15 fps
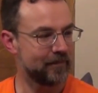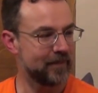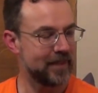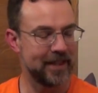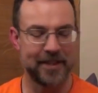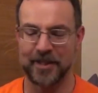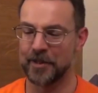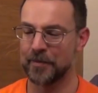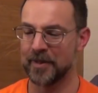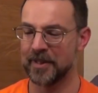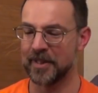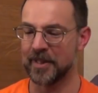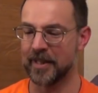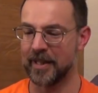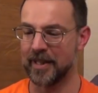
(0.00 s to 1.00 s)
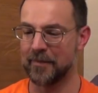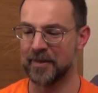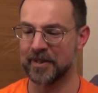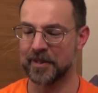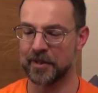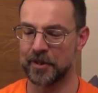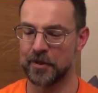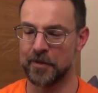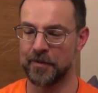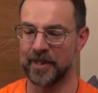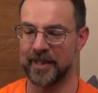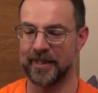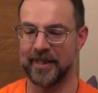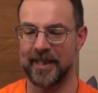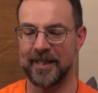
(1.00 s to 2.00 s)
1829 musketoon
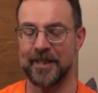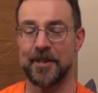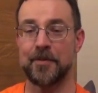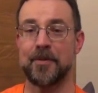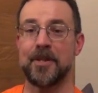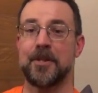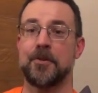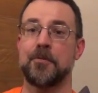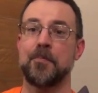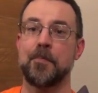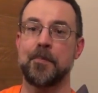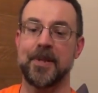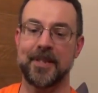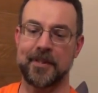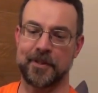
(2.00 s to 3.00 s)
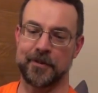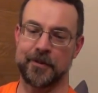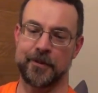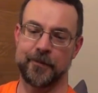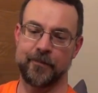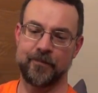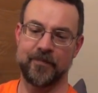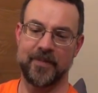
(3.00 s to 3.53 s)
and the 1822 pistol,